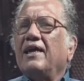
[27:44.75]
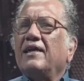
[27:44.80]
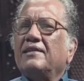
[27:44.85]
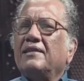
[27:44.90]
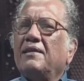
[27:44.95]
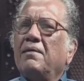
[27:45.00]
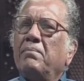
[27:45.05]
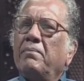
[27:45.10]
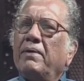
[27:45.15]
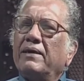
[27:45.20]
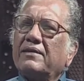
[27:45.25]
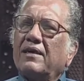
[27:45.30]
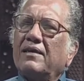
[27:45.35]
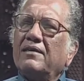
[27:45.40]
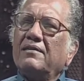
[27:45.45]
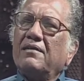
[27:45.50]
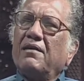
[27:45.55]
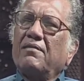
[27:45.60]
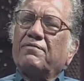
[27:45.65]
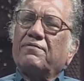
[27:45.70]
The
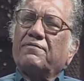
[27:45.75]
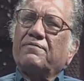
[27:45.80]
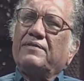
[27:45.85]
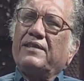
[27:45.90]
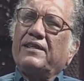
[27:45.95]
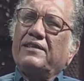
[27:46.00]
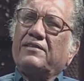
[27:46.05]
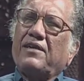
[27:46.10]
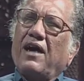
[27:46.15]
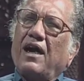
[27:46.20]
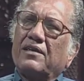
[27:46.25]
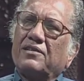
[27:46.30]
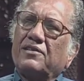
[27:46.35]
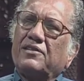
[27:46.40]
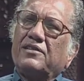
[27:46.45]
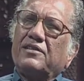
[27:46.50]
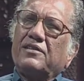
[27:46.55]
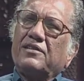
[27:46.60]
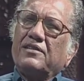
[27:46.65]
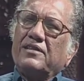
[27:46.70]
method of the
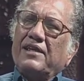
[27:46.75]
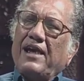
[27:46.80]
Dutch